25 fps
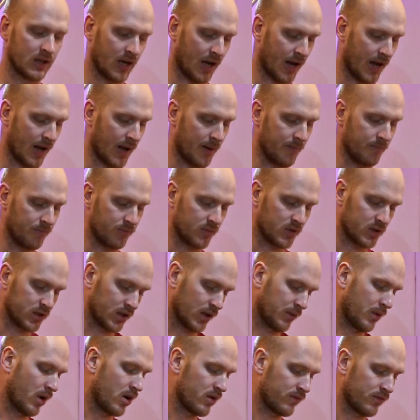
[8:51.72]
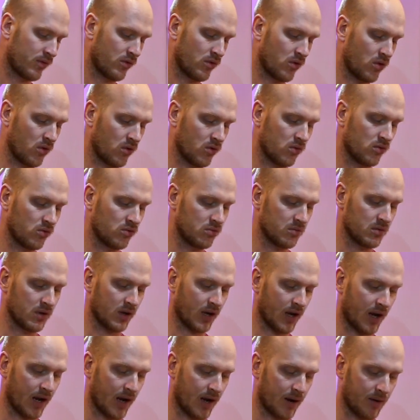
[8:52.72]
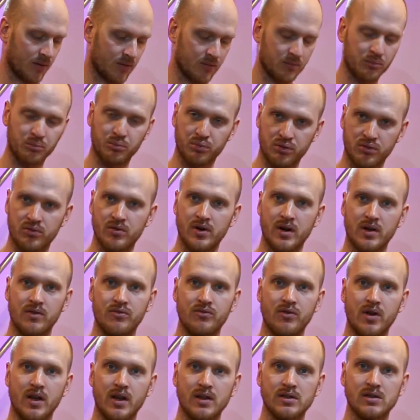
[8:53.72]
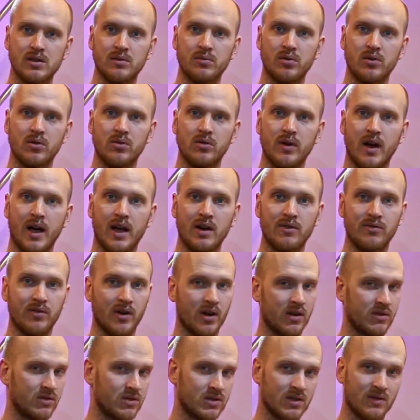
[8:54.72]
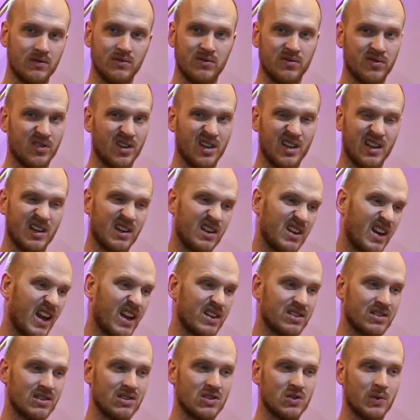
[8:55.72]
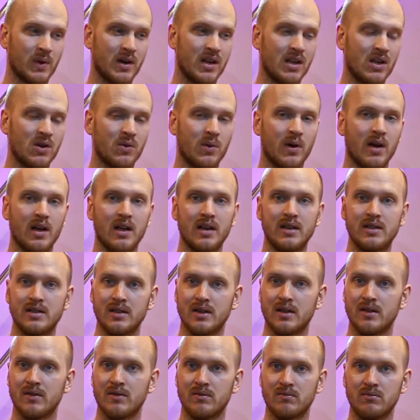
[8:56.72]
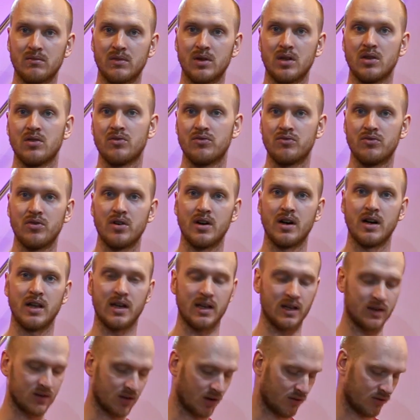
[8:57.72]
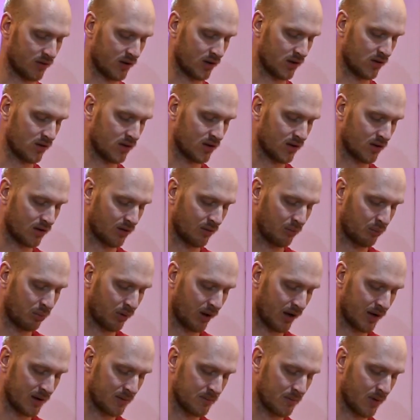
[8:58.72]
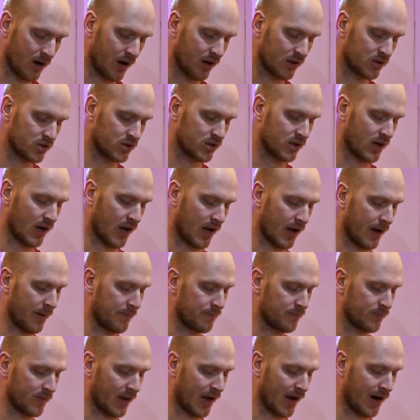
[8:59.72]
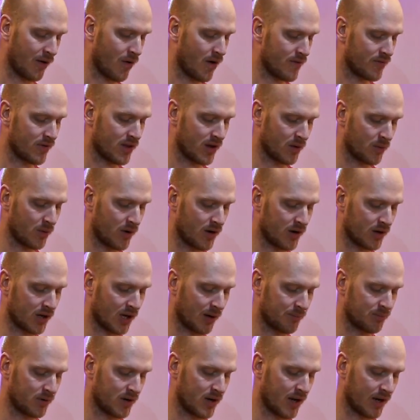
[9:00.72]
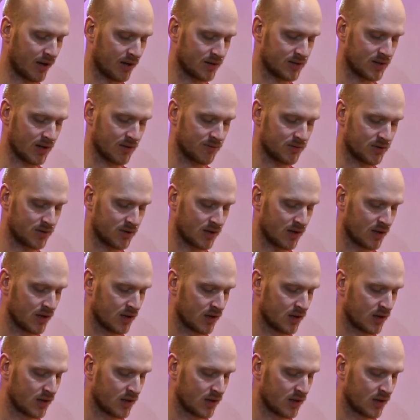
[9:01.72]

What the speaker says: So overall, pretty reasonable headphones, and for less than 20 quid, you really don't think you can complain much. However, there were a couple of negatives.